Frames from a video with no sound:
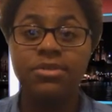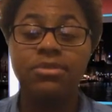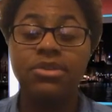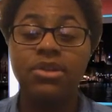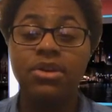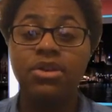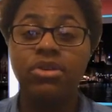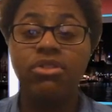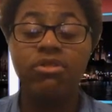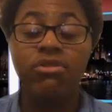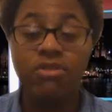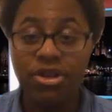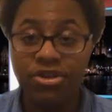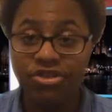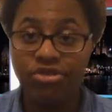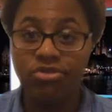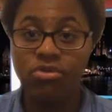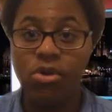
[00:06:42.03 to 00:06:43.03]
It was on
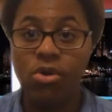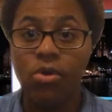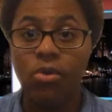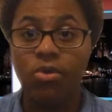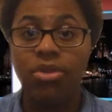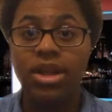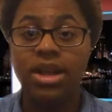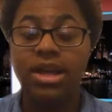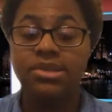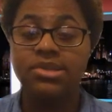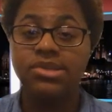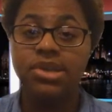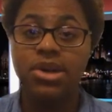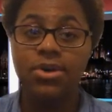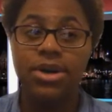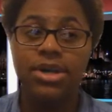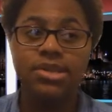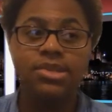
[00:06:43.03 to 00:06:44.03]
Crunchyroll that I
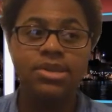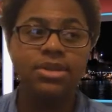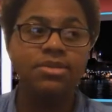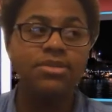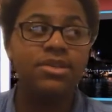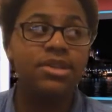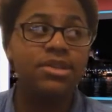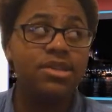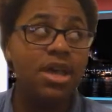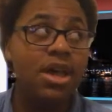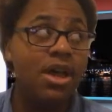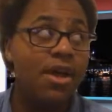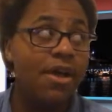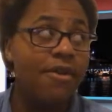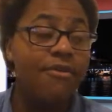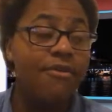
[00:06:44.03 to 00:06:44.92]
saw it, so it's just